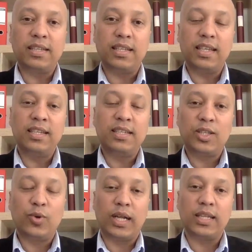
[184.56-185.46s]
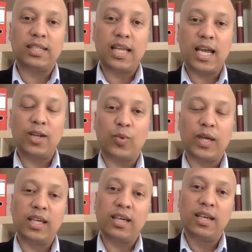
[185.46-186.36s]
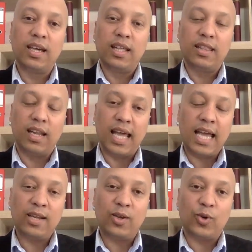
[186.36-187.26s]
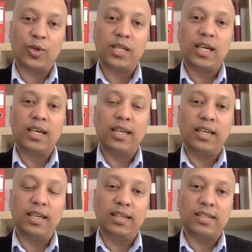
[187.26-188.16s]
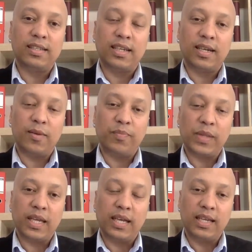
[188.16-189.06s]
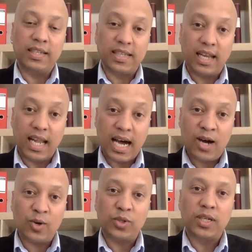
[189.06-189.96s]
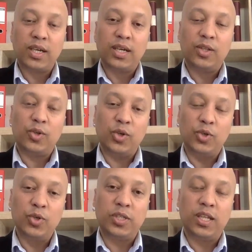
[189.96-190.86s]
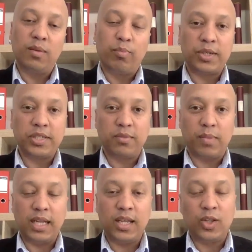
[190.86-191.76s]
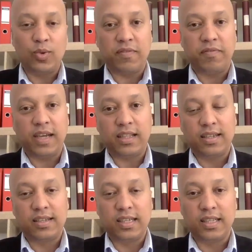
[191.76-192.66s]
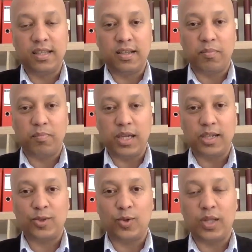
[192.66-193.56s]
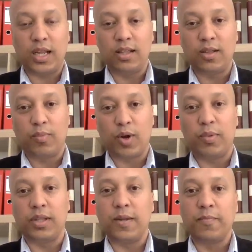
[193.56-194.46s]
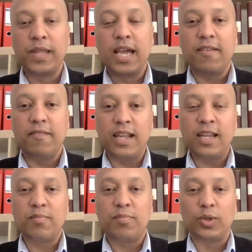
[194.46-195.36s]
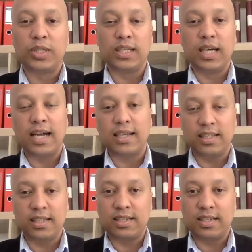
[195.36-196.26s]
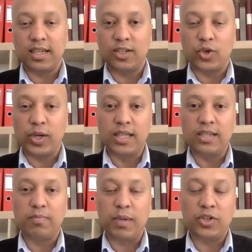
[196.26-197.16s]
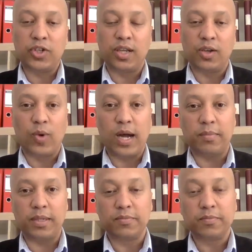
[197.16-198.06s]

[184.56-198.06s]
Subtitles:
it easier to understand whether the landlord is allowed to use the deposit money to effect certain repairs to the rental property. Very important, guys, this joint inspection requirement.